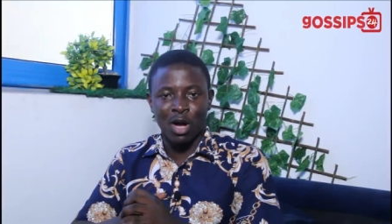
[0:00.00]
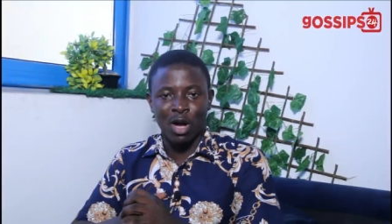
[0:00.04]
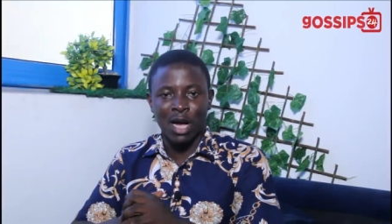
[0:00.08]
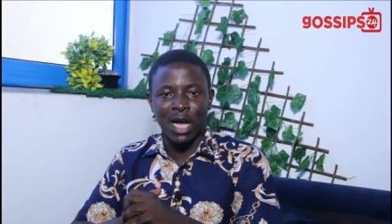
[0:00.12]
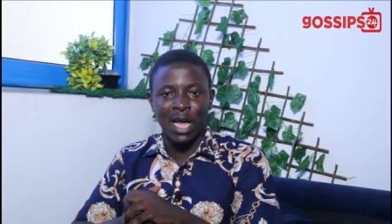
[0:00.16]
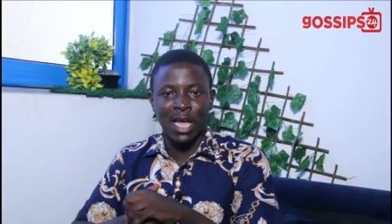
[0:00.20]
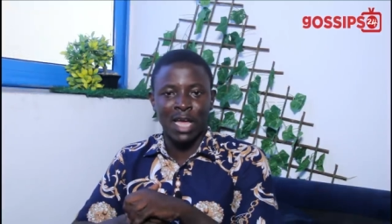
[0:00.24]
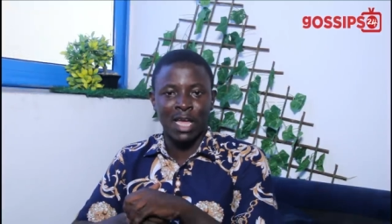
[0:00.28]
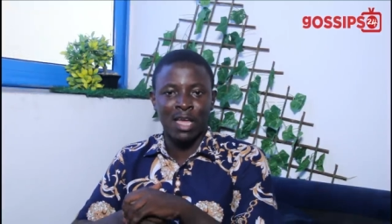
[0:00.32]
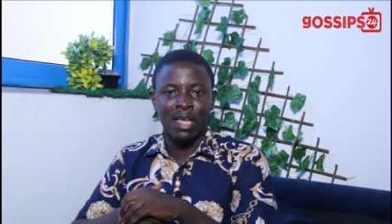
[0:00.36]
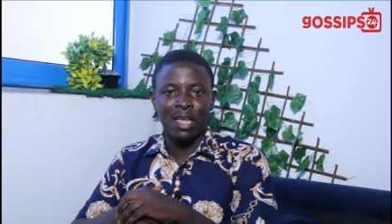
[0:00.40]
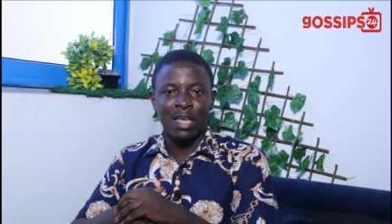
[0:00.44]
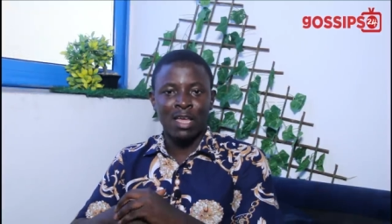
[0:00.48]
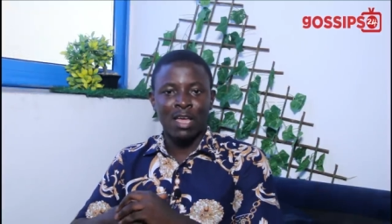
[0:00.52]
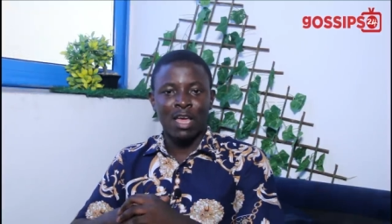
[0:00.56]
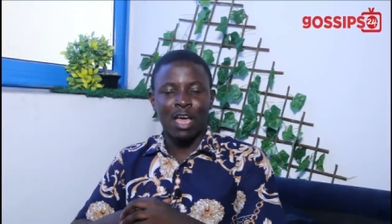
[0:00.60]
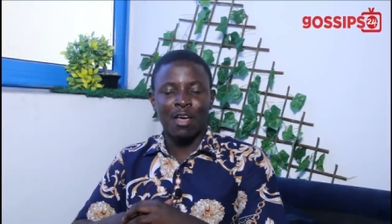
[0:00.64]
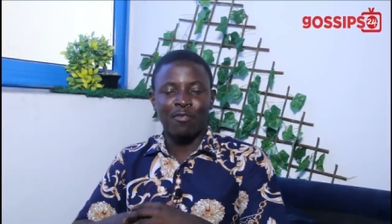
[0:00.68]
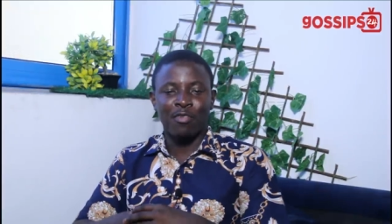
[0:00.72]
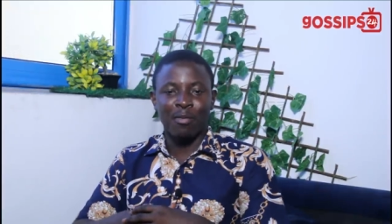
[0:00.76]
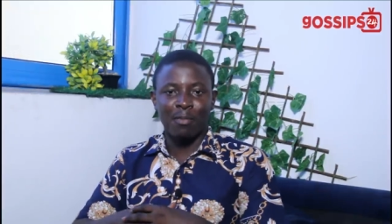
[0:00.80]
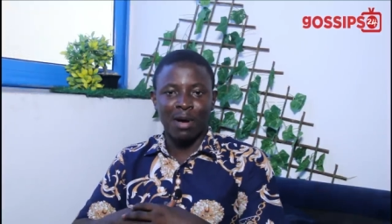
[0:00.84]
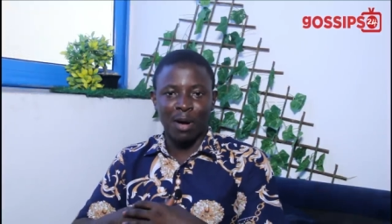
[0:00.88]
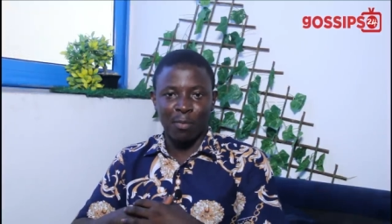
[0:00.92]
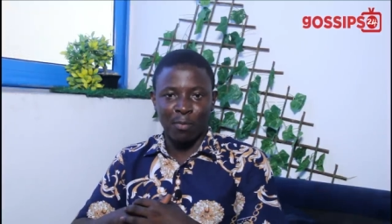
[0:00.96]
kind
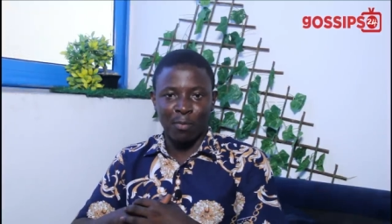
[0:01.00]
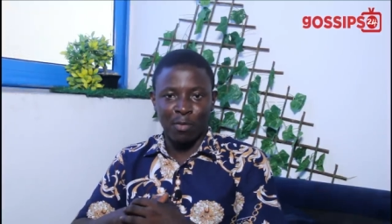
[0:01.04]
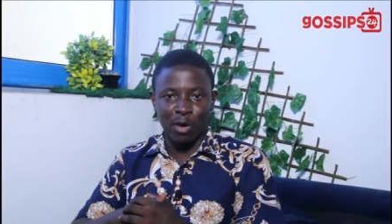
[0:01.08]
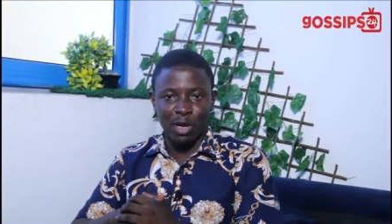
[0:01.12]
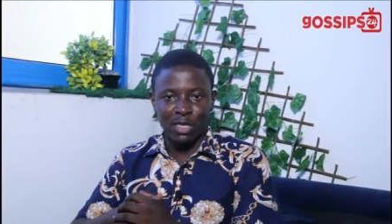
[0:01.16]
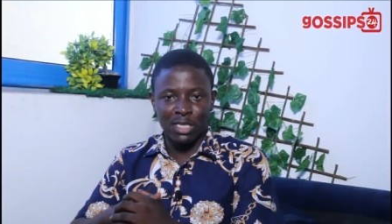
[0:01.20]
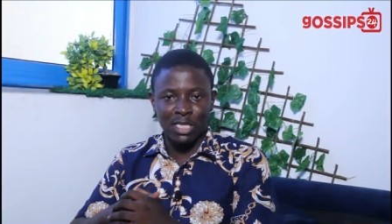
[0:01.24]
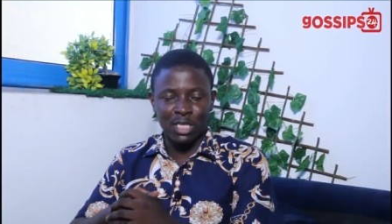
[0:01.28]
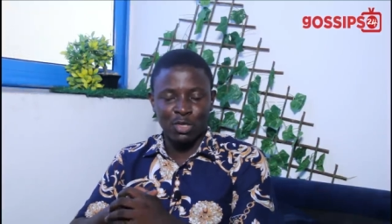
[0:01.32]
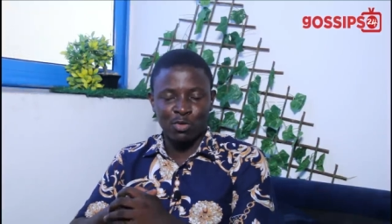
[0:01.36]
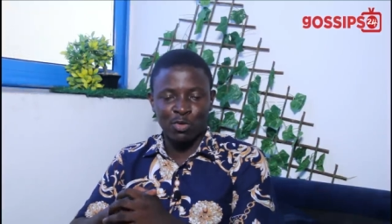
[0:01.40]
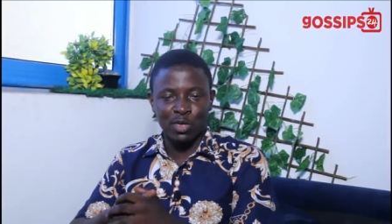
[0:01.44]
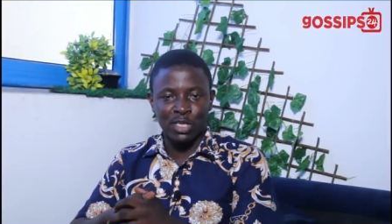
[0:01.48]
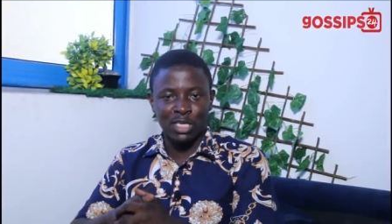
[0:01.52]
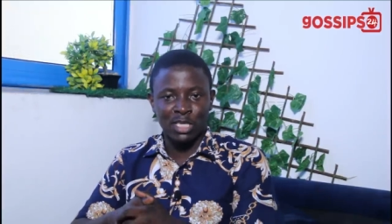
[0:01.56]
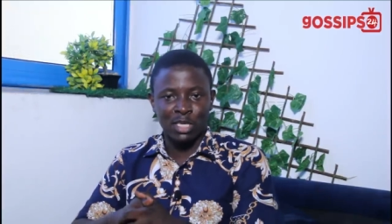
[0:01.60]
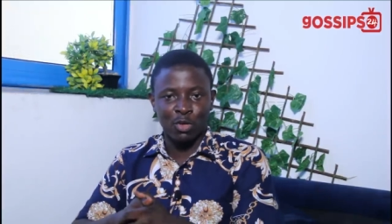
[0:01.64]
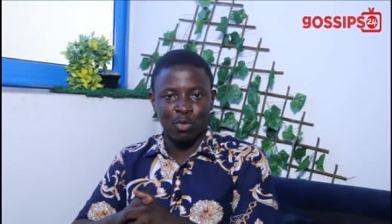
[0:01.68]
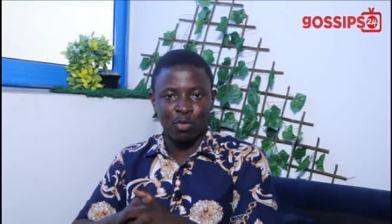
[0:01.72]
for McBrown situation